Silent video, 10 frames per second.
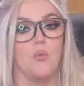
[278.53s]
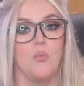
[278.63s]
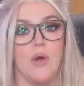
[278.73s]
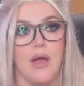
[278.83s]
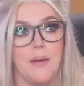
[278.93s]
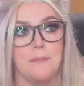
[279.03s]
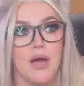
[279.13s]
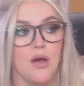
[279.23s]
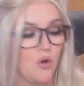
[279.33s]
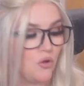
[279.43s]
I
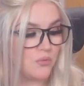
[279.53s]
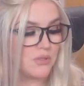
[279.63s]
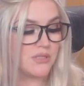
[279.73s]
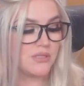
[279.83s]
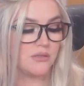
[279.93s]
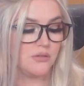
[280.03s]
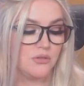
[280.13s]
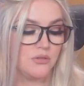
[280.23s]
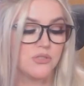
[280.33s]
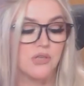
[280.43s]
always
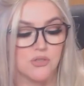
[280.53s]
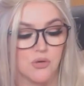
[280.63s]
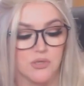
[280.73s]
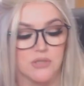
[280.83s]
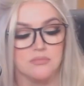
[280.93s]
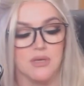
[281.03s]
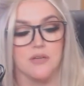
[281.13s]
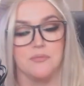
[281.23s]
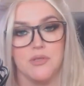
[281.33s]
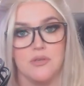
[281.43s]
use a toner, and I've
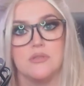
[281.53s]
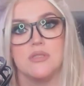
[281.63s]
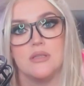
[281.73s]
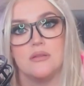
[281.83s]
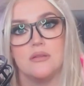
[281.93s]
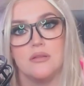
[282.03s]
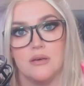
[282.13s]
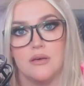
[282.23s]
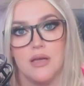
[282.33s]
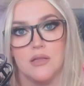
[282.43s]
been using the
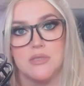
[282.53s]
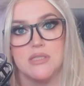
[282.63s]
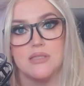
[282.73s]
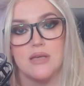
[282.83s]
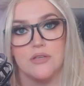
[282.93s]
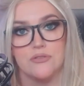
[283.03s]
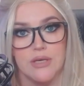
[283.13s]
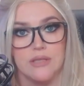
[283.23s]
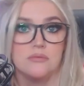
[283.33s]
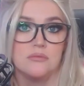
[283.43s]
Elemis
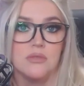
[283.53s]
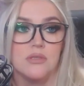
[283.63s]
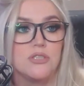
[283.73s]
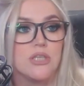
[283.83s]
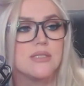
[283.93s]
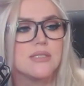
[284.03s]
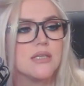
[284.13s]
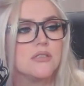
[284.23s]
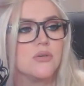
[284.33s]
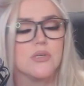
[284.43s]
Hydrating Ginseng
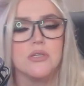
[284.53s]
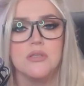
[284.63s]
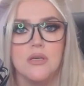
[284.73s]
toner.